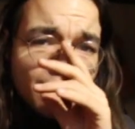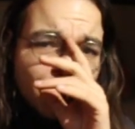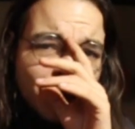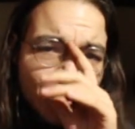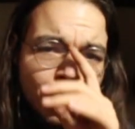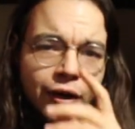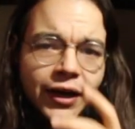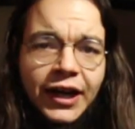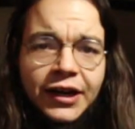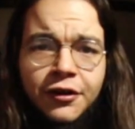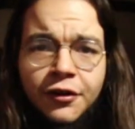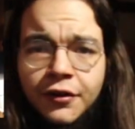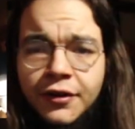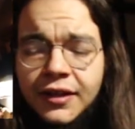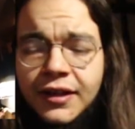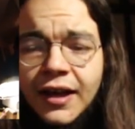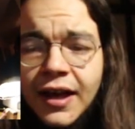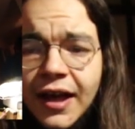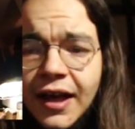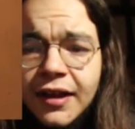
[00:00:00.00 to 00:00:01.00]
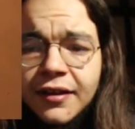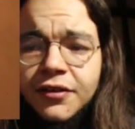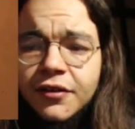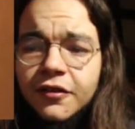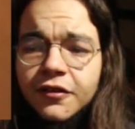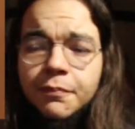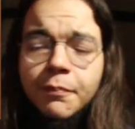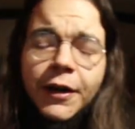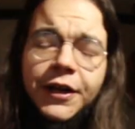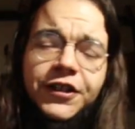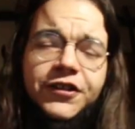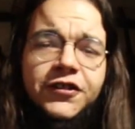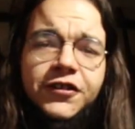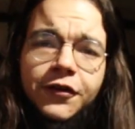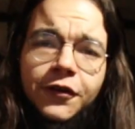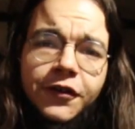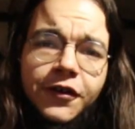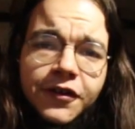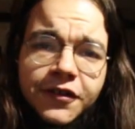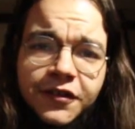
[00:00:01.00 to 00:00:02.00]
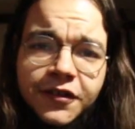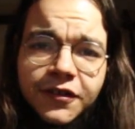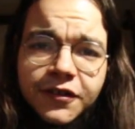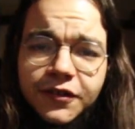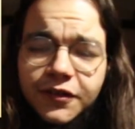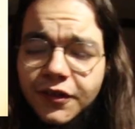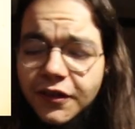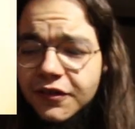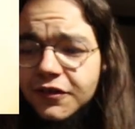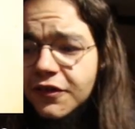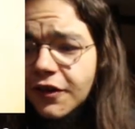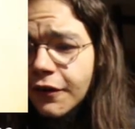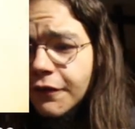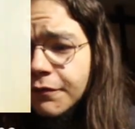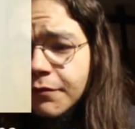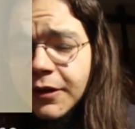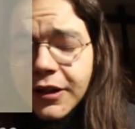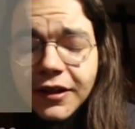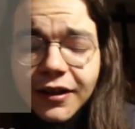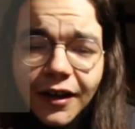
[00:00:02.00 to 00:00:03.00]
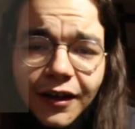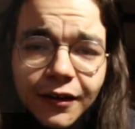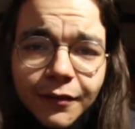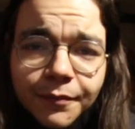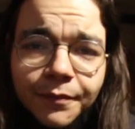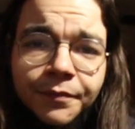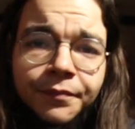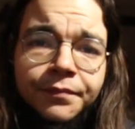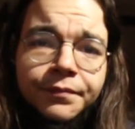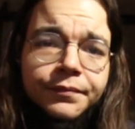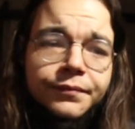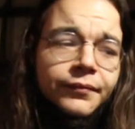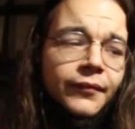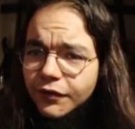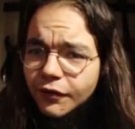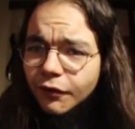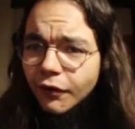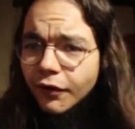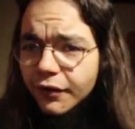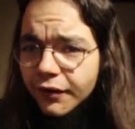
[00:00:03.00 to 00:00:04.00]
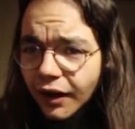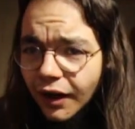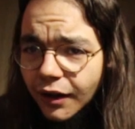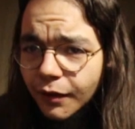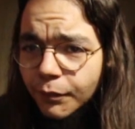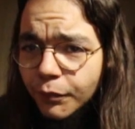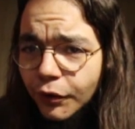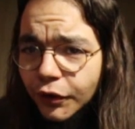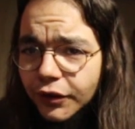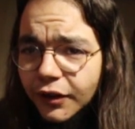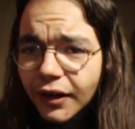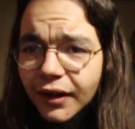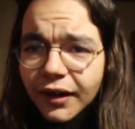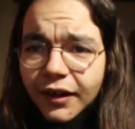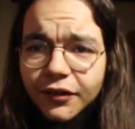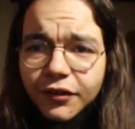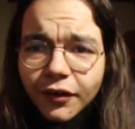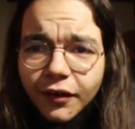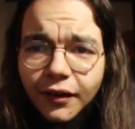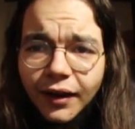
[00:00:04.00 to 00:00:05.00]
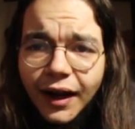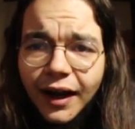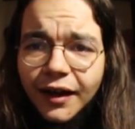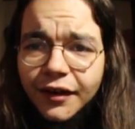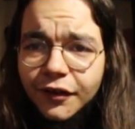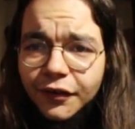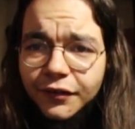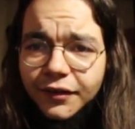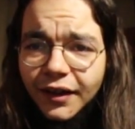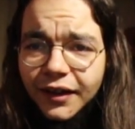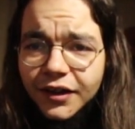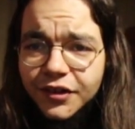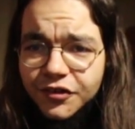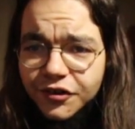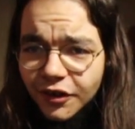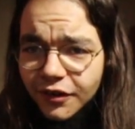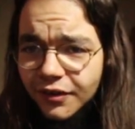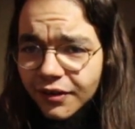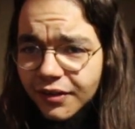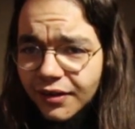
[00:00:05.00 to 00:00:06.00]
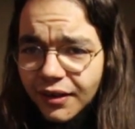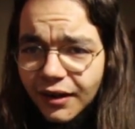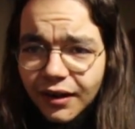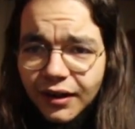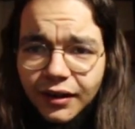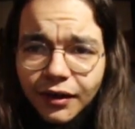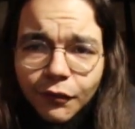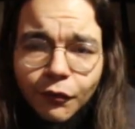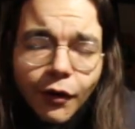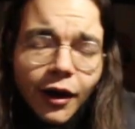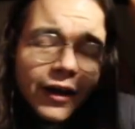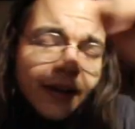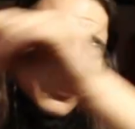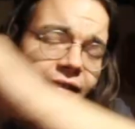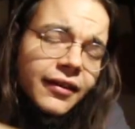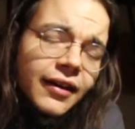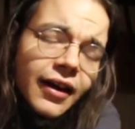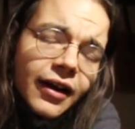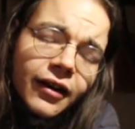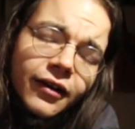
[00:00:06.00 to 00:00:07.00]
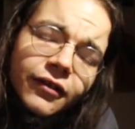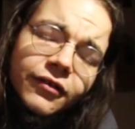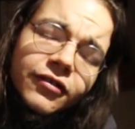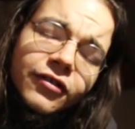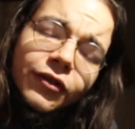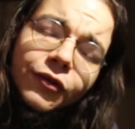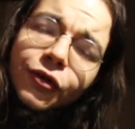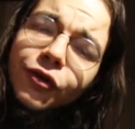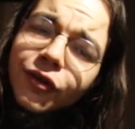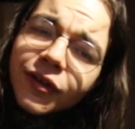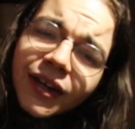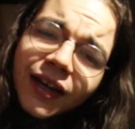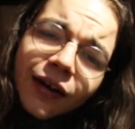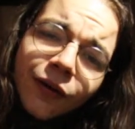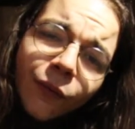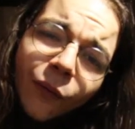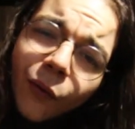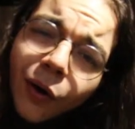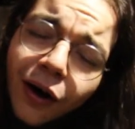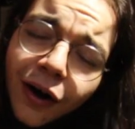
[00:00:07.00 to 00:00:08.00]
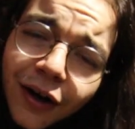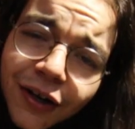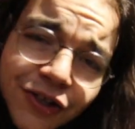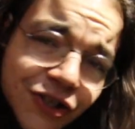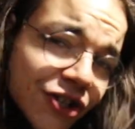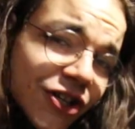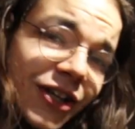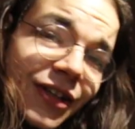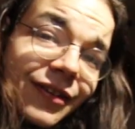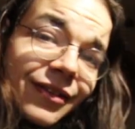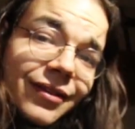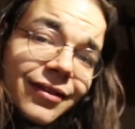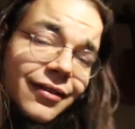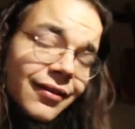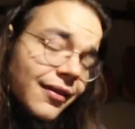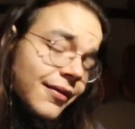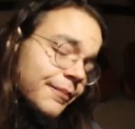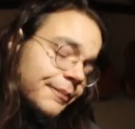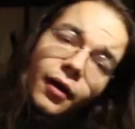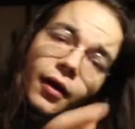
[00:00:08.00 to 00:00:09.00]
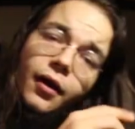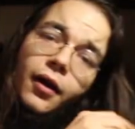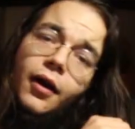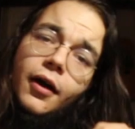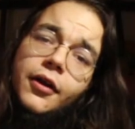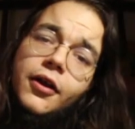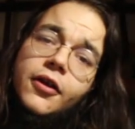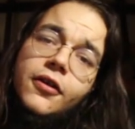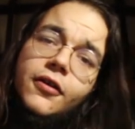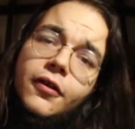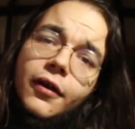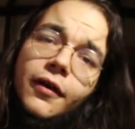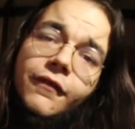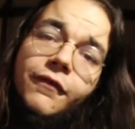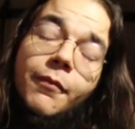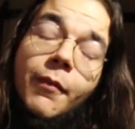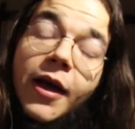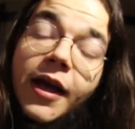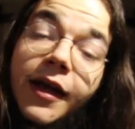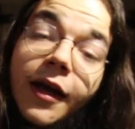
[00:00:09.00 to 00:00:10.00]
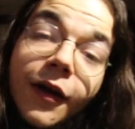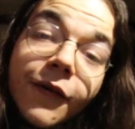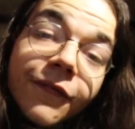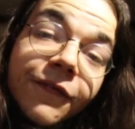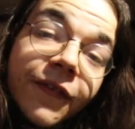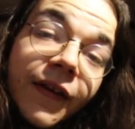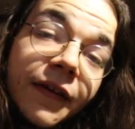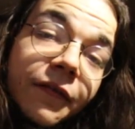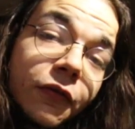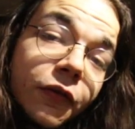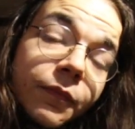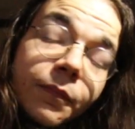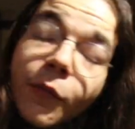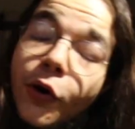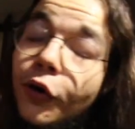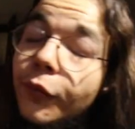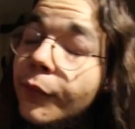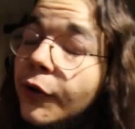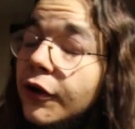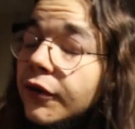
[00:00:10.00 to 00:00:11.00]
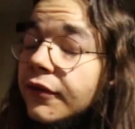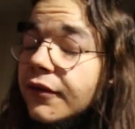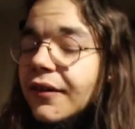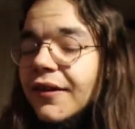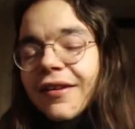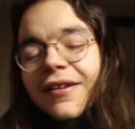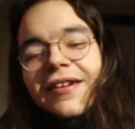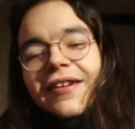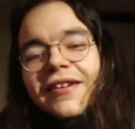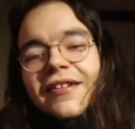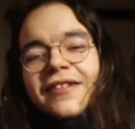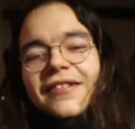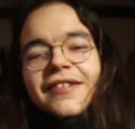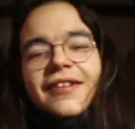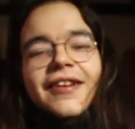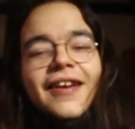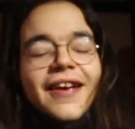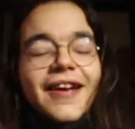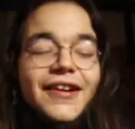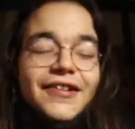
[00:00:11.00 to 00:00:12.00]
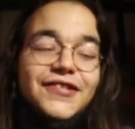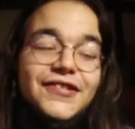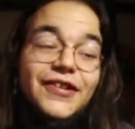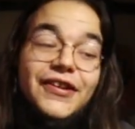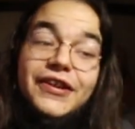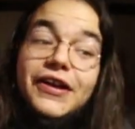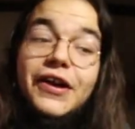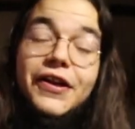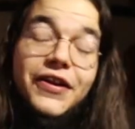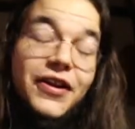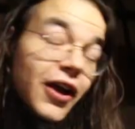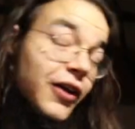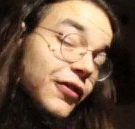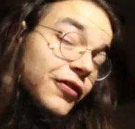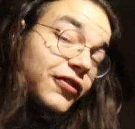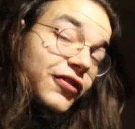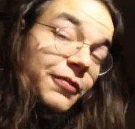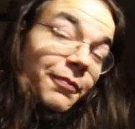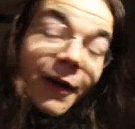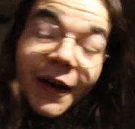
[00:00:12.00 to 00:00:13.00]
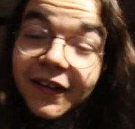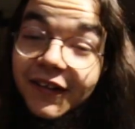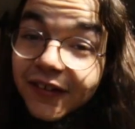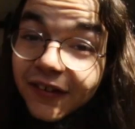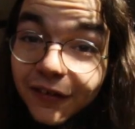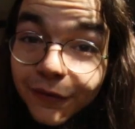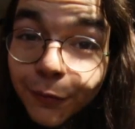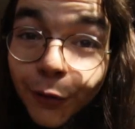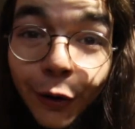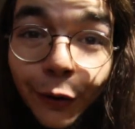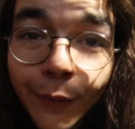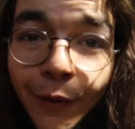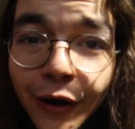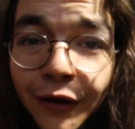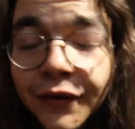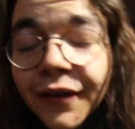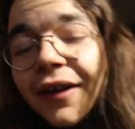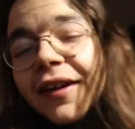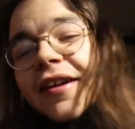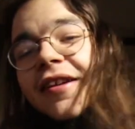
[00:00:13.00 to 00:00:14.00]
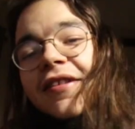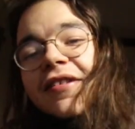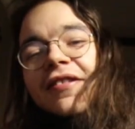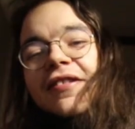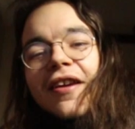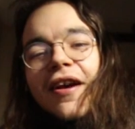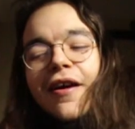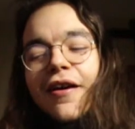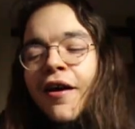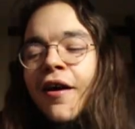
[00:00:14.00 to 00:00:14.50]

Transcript: the more letter he had, the spicier the stuff became. If you want, I'll put a little annotation thing right there so you can watch it. Another of my favorite moment is actually another spicy moment. It's